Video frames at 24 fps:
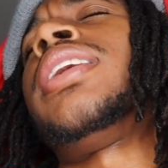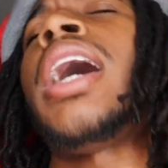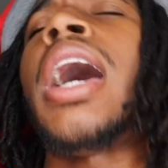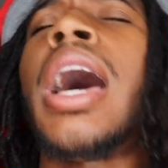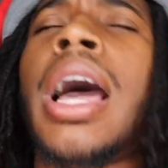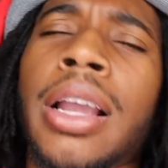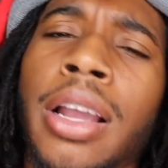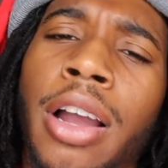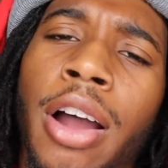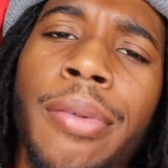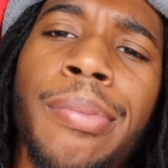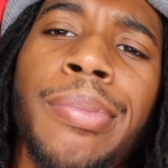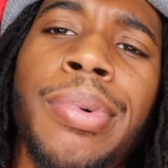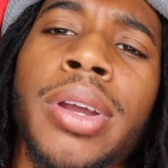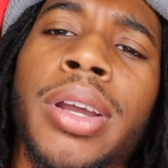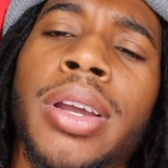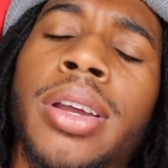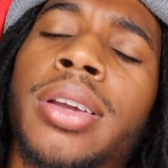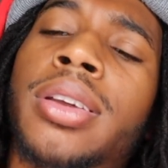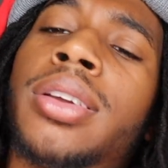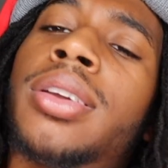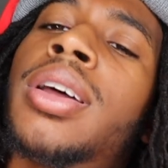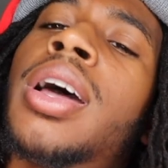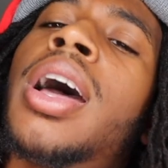How y'all
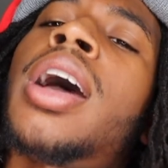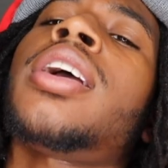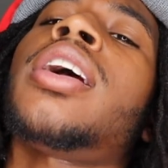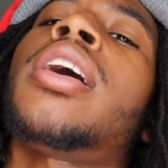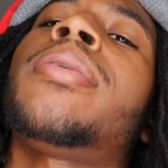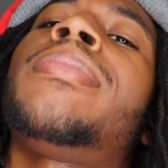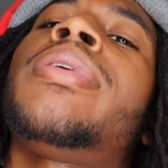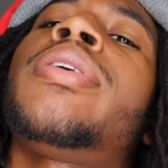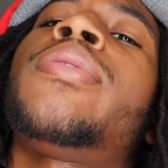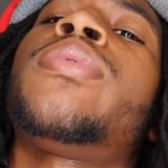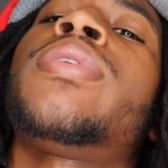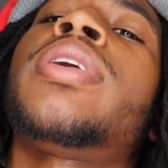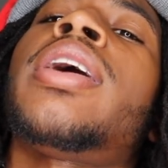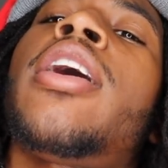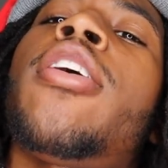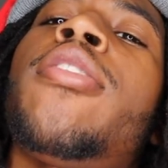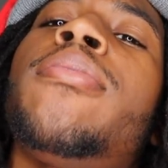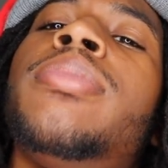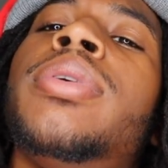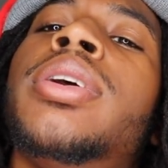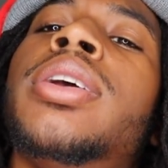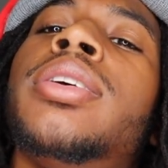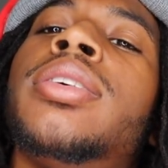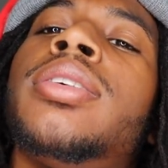been without
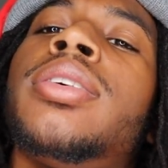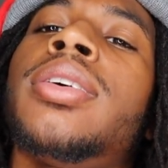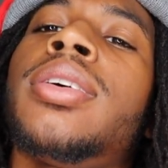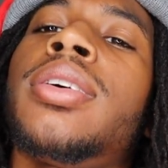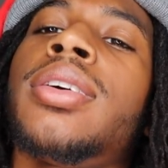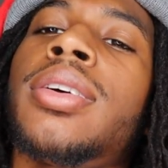me?